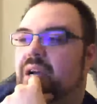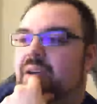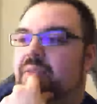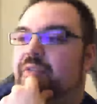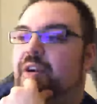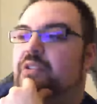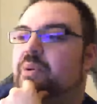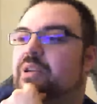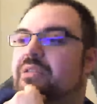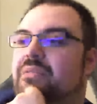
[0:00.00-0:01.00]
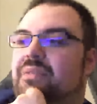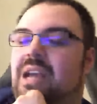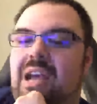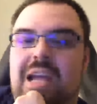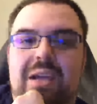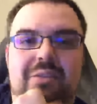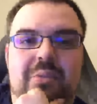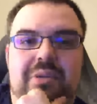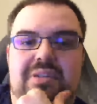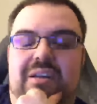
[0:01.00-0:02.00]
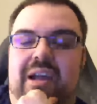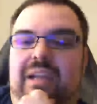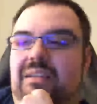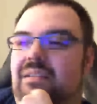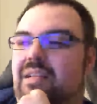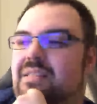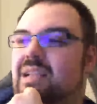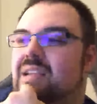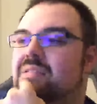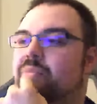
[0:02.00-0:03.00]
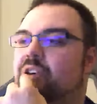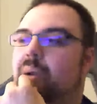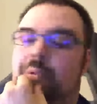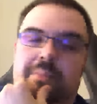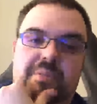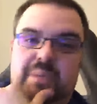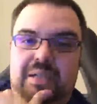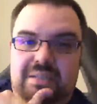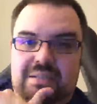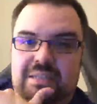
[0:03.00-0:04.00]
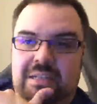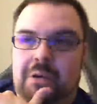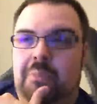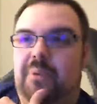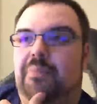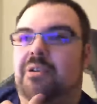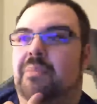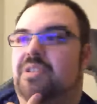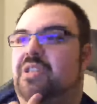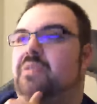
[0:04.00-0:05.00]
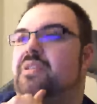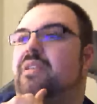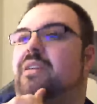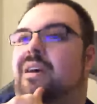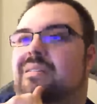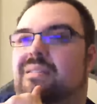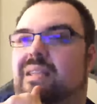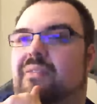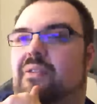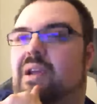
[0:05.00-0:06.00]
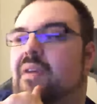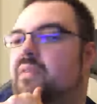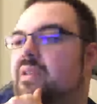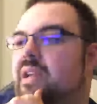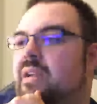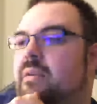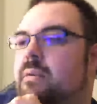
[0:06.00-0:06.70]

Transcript: Fuck Twitter. Twitter's all right. It's got some problems, but it's, we pretty much use it constantly for everything.